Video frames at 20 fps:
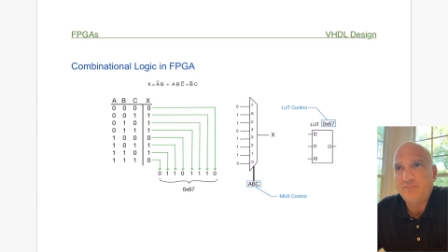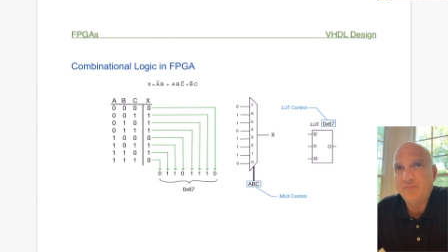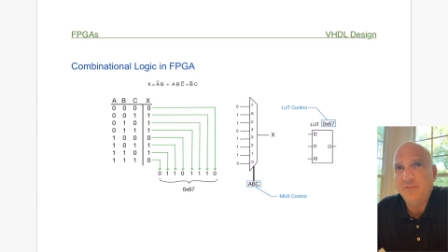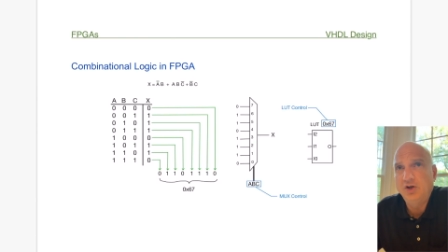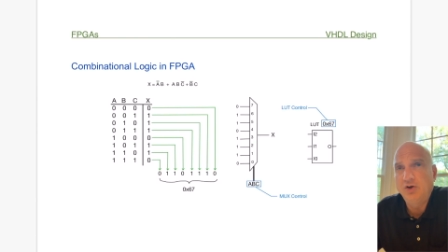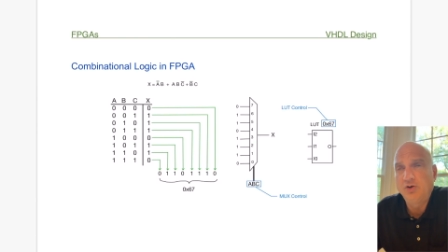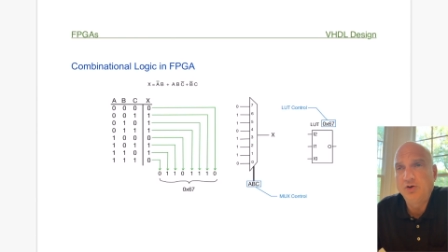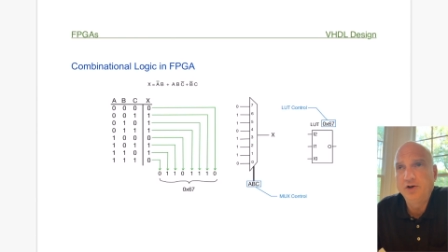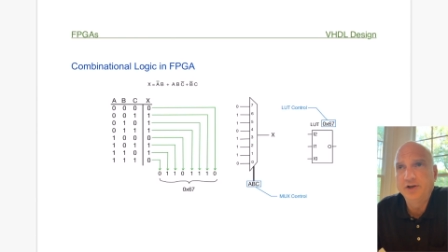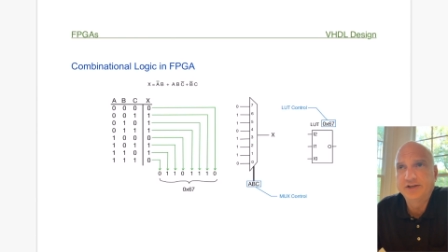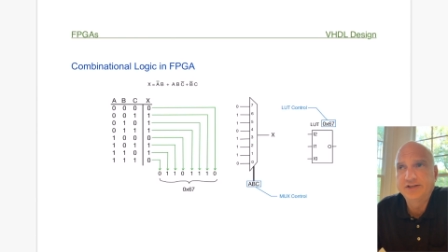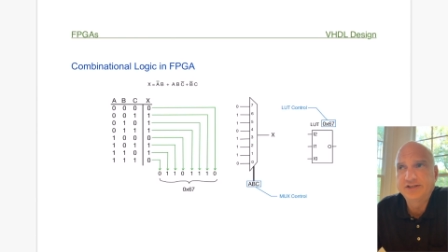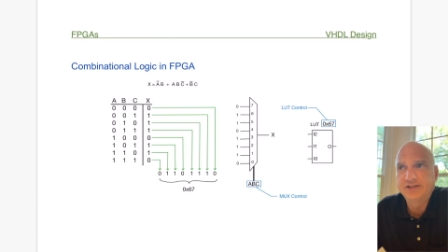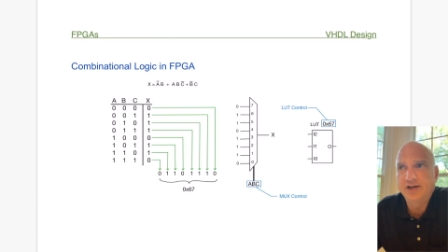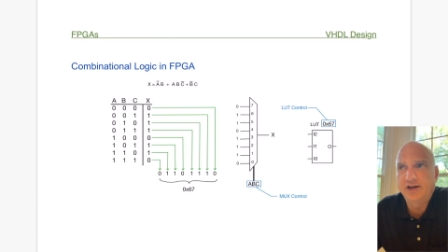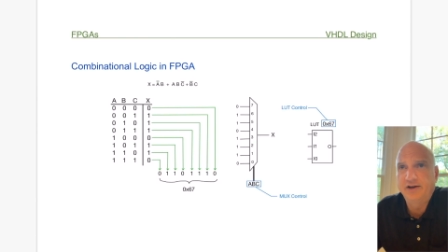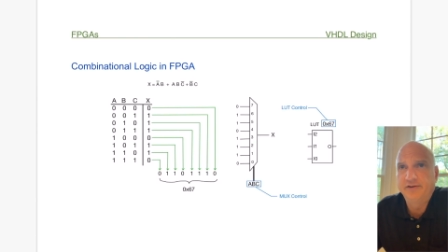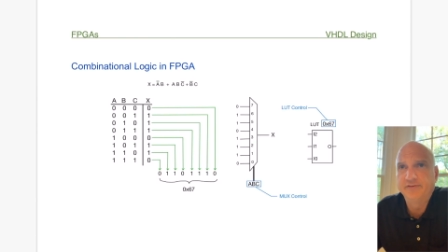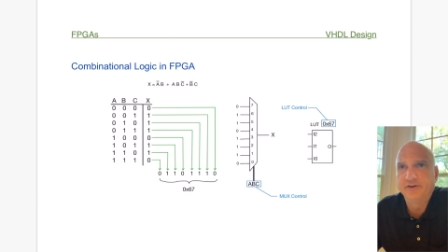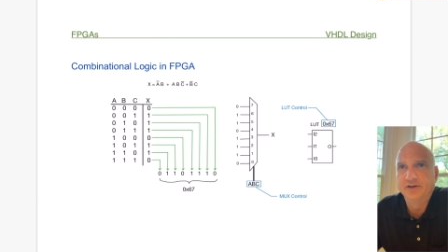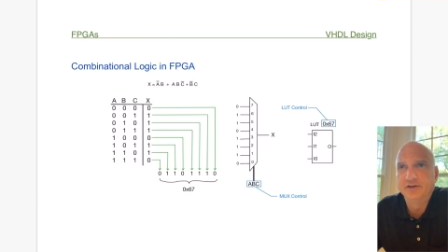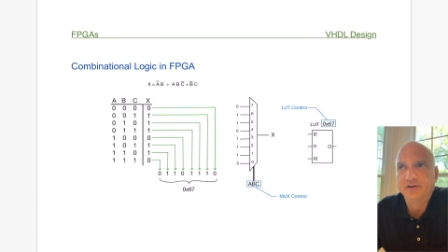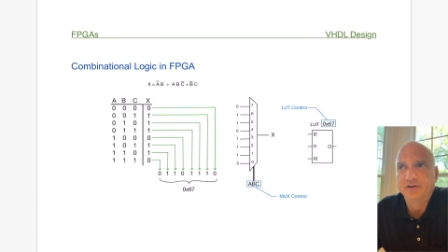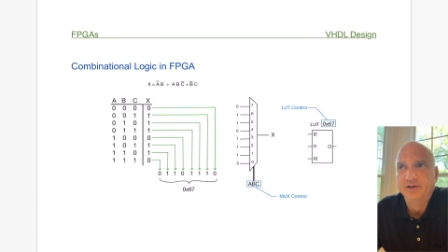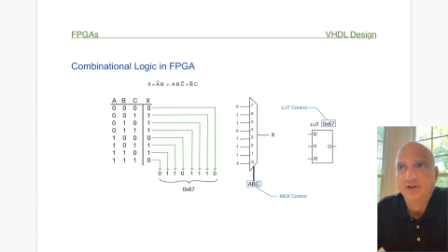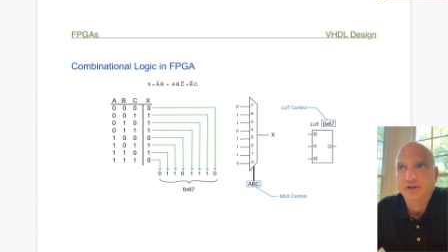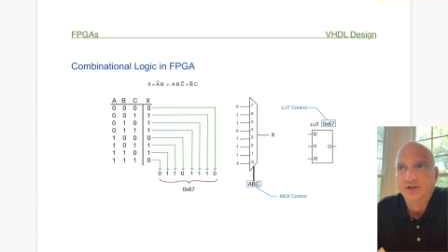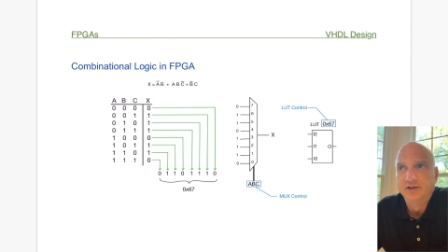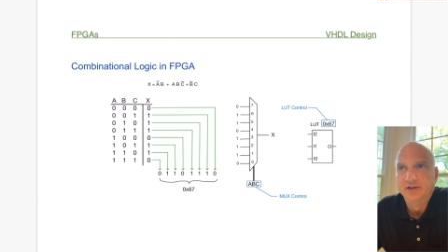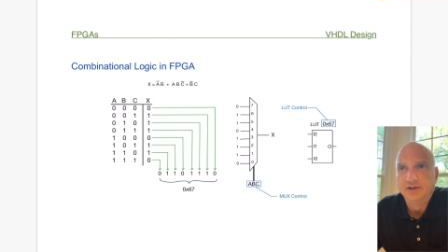Arctic 7
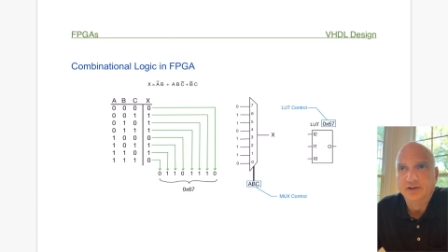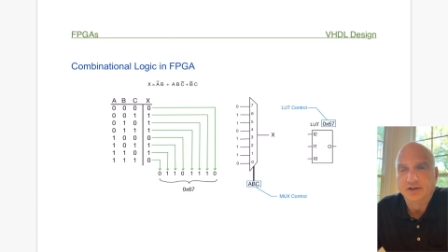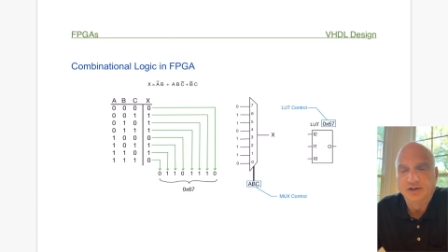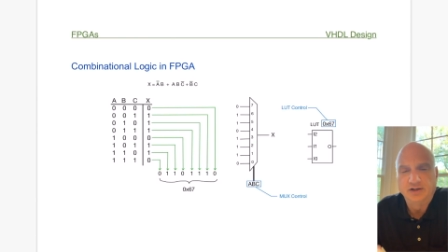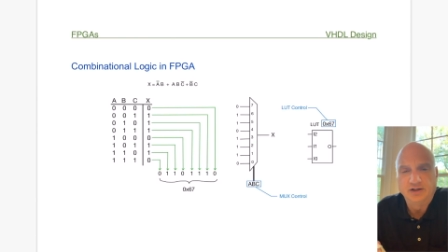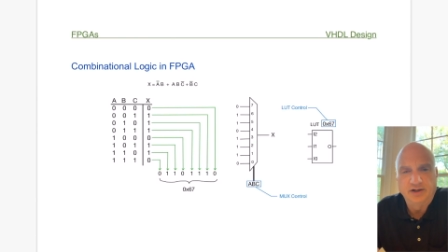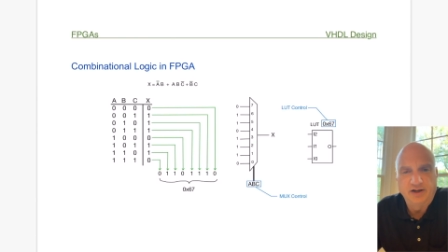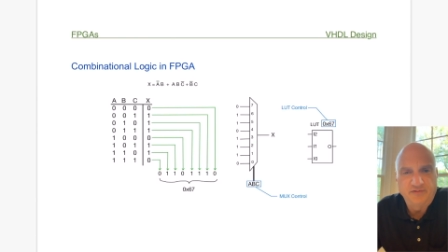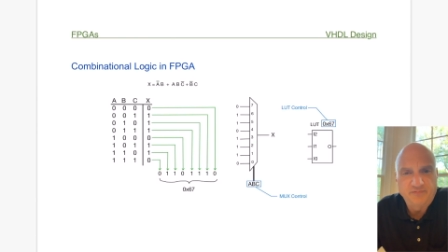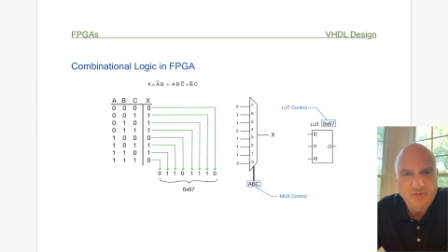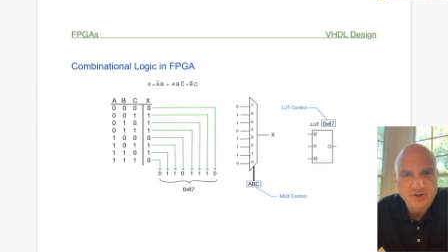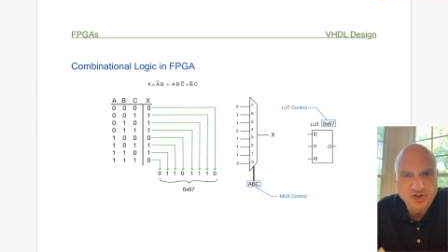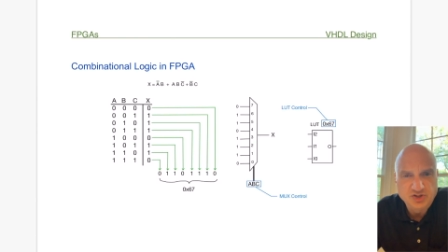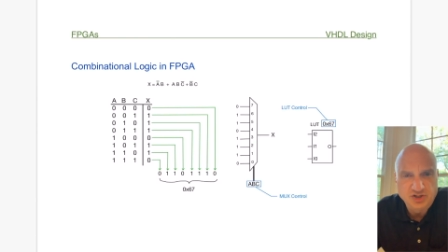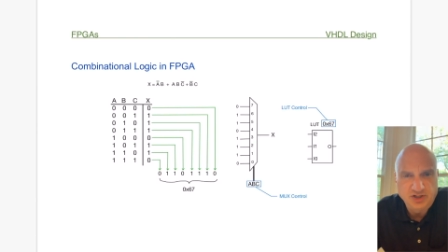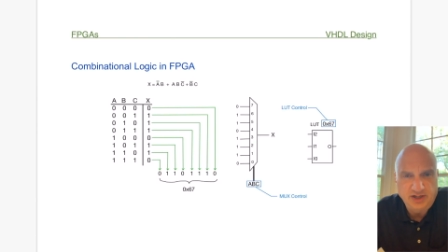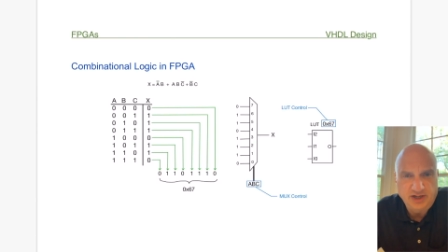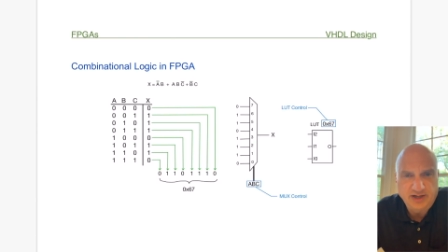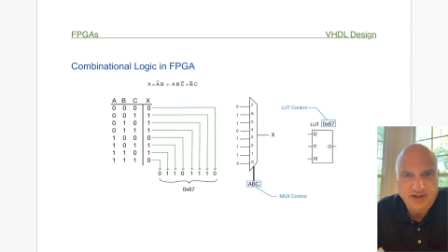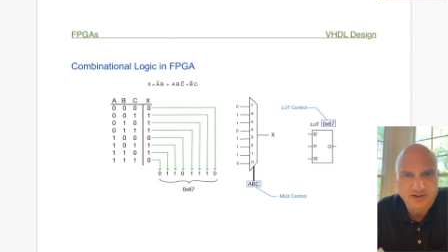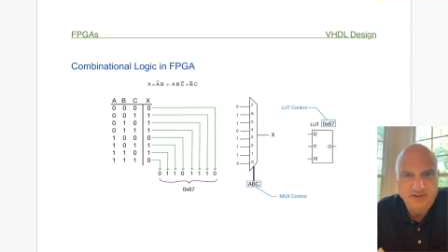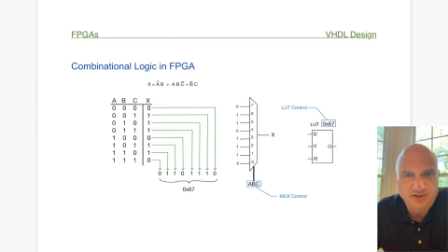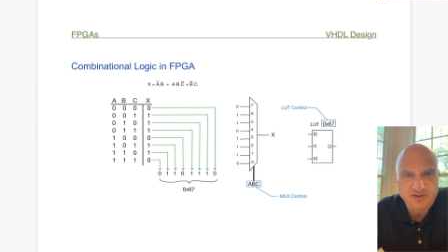Fpga